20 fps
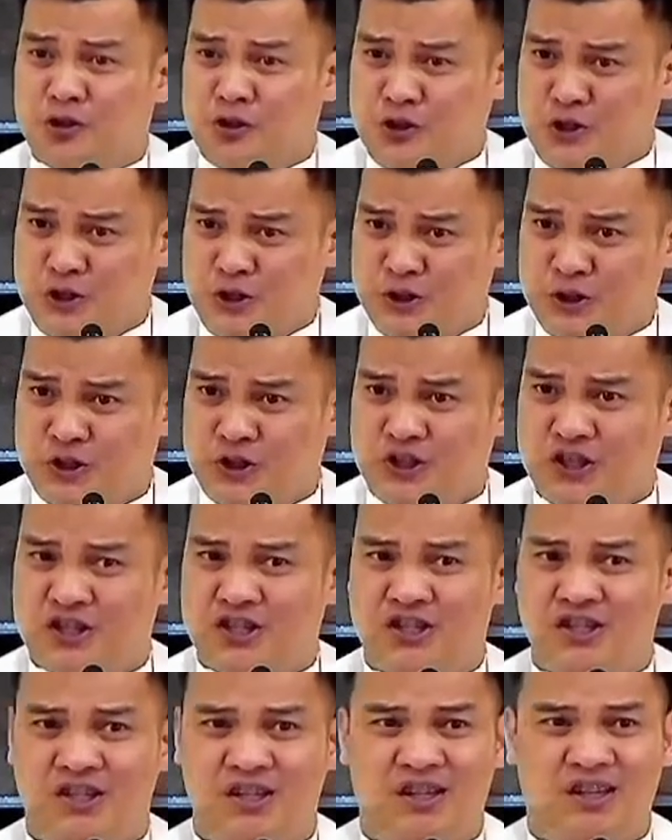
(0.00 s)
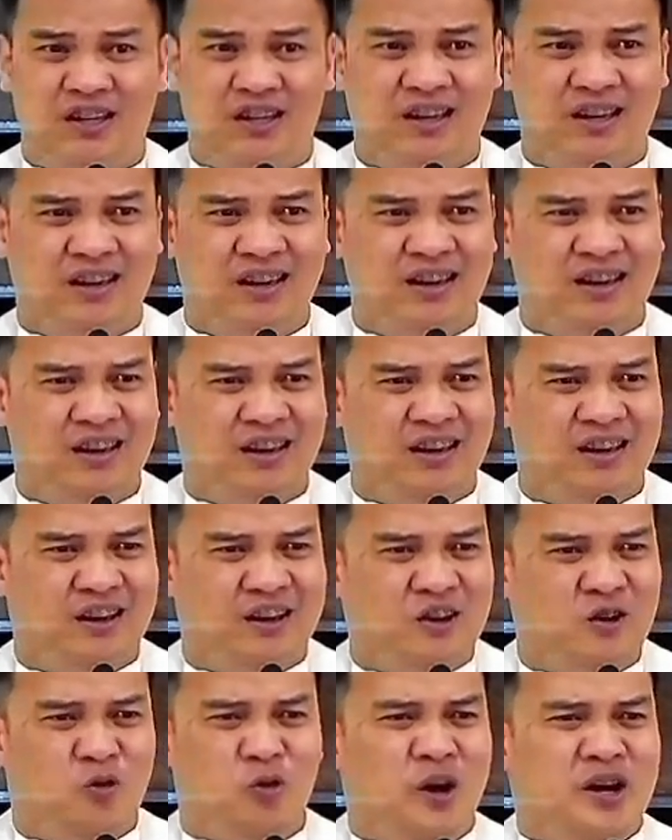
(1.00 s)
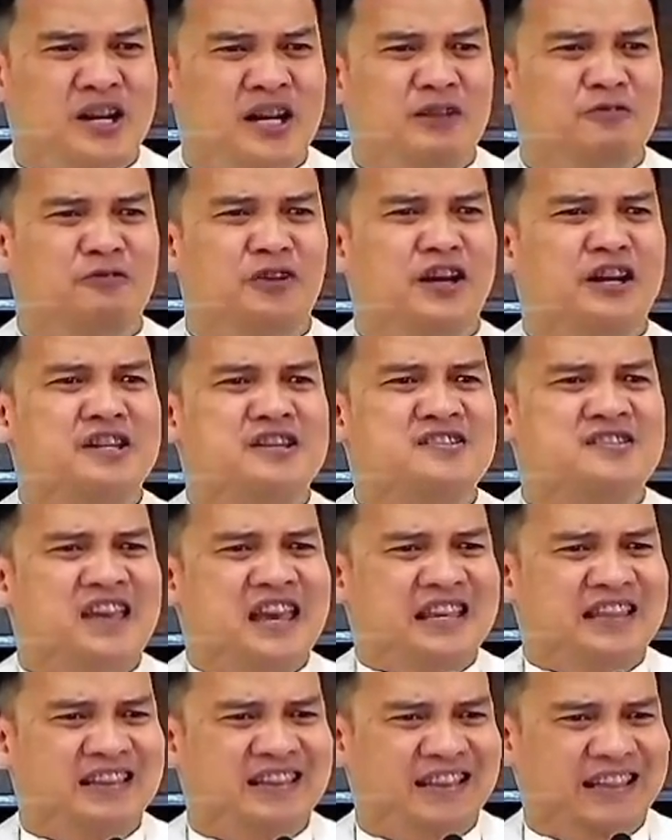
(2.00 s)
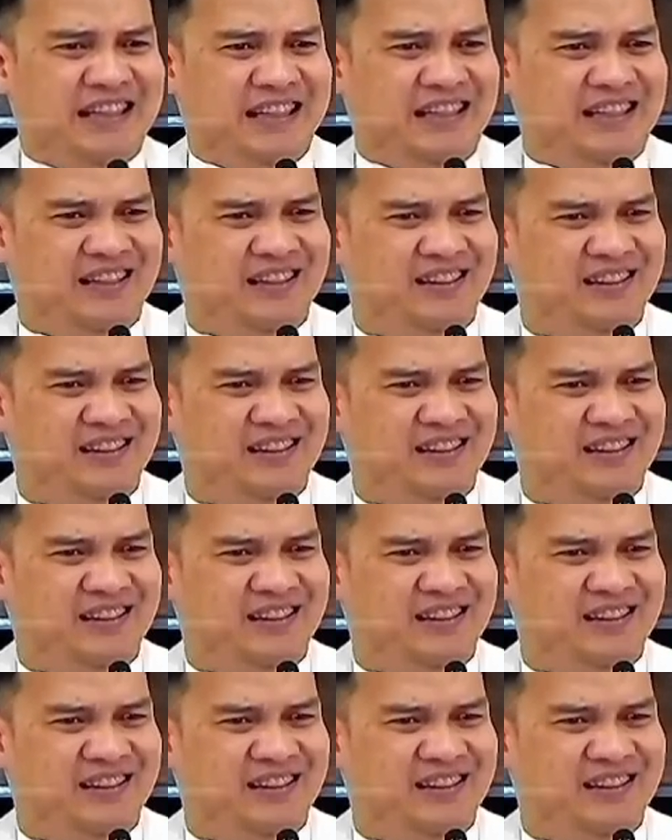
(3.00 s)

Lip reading: your church who are not very saintly.